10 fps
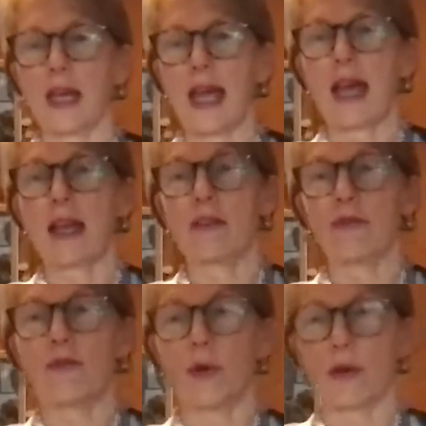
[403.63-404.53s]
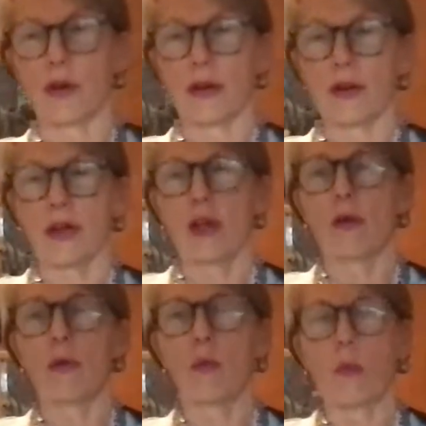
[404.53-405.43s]

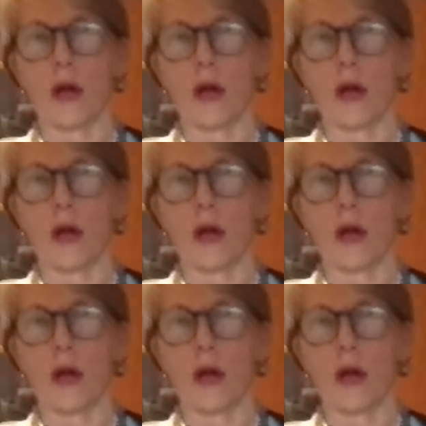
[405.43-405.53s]
and 4.